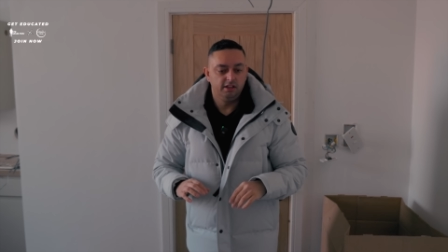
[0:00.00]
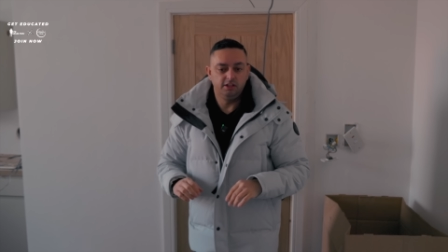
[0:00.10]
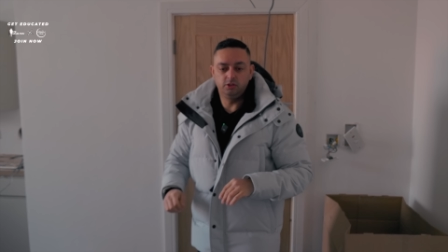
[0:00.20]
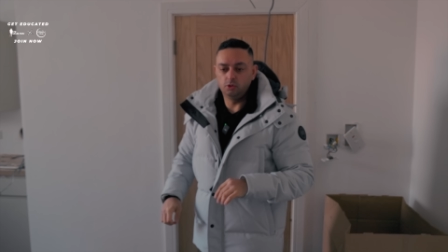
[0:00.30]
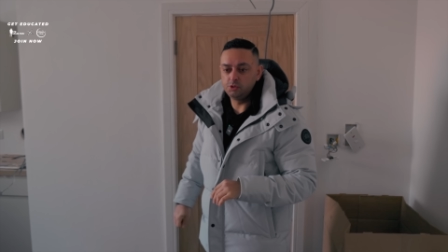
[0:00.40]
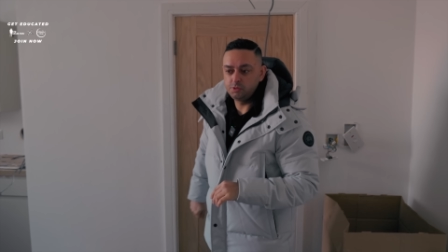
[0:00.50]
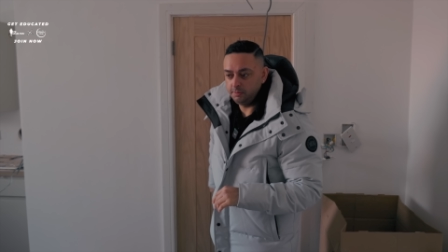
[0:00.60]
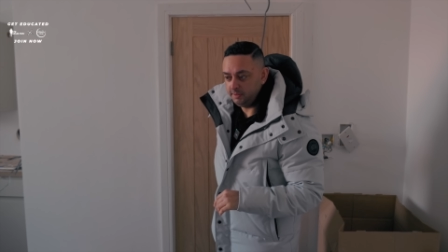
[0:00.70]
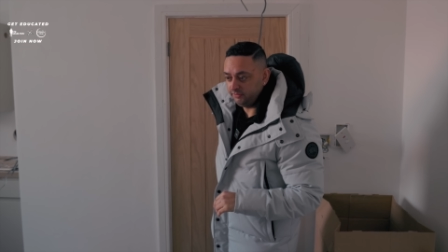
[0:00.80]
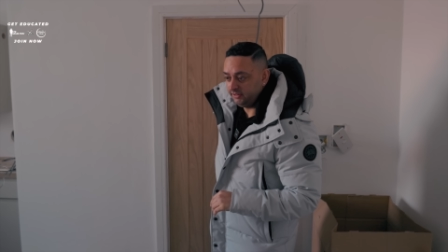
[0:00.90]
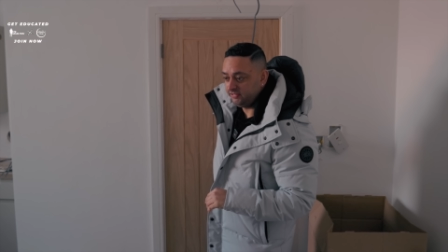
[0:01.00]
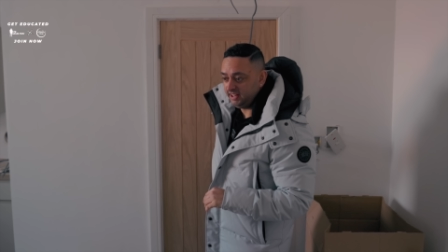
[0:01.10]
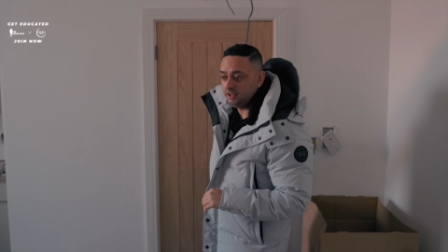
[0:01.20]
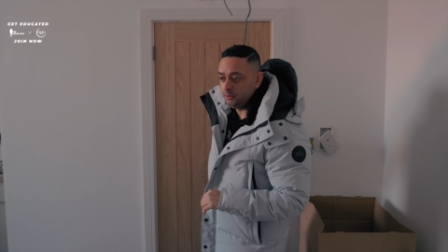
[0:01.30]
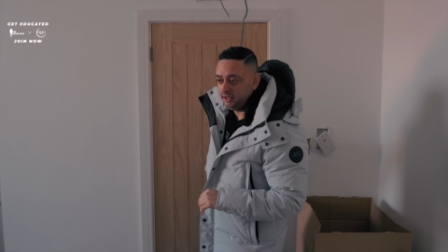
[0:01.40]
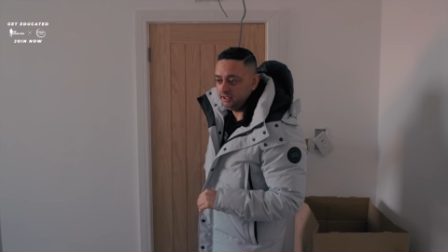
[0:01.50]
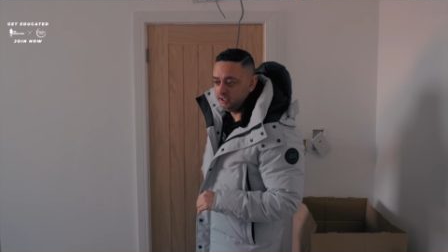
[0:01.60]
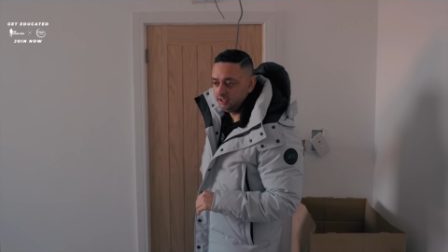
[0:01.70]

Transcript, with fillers: the doors would have been 15 quid.